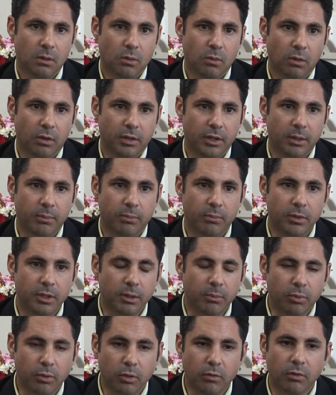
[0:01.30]
Well, the, the
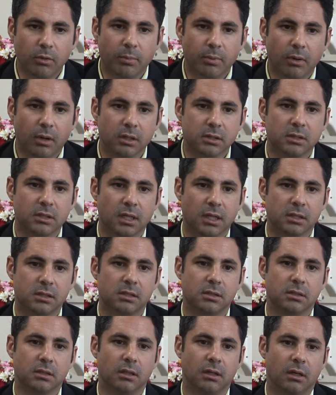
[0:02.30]
approval
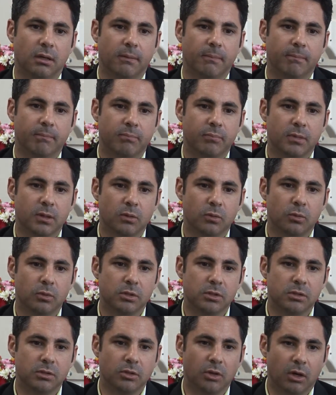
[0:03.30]
process um,
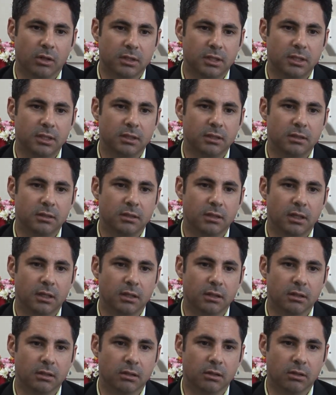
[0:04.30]
was daunting
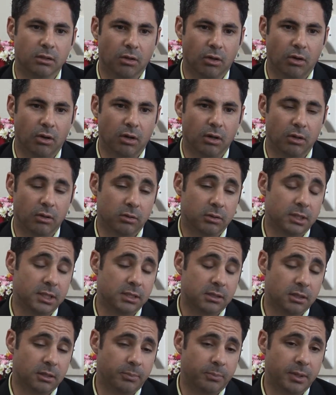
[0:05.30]
and long, or at
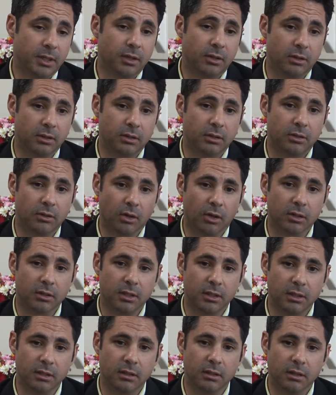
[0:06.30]
least it appeared
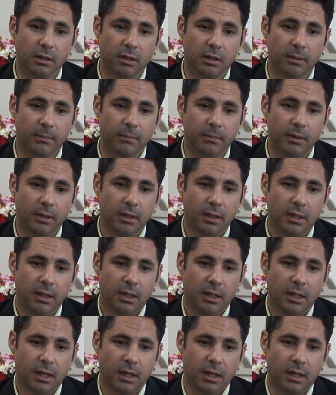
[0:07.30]
daunting. Um,
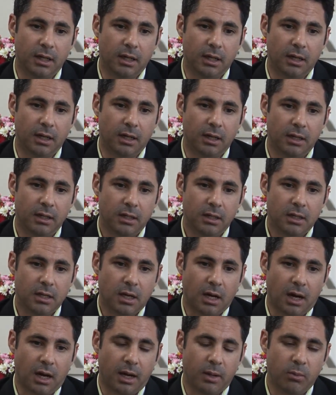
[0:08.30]
uh,
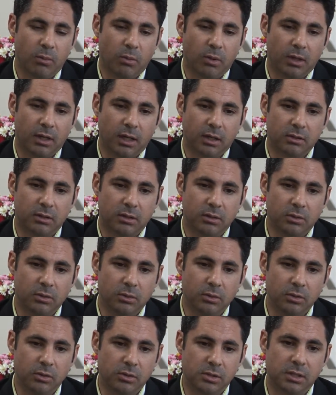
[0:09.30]
I went out to
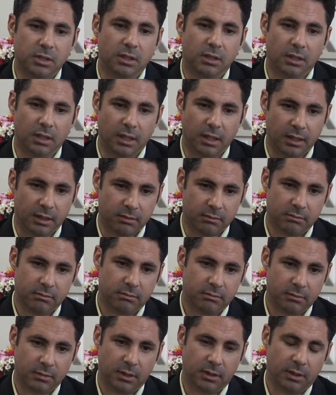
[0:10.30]
U C L A,
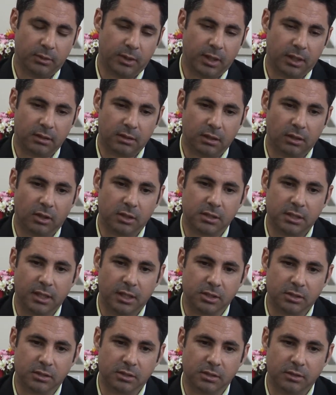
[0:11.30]
I went out to Los
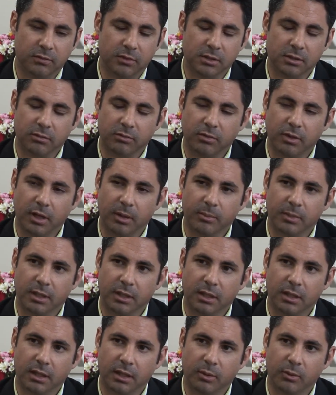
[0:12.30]
Angeles to visit family,
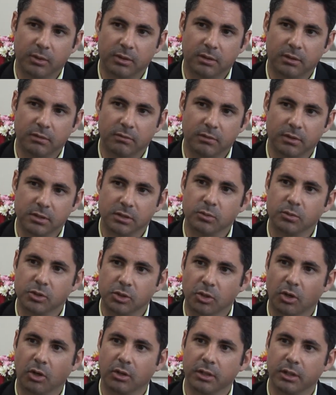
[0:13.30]
and I went to visit with
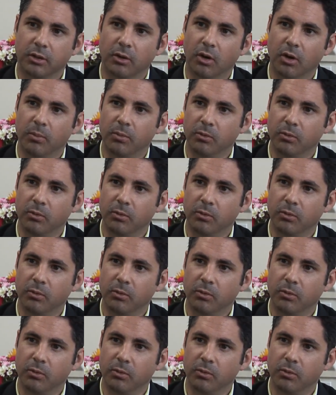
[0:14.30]
Charlie Grob.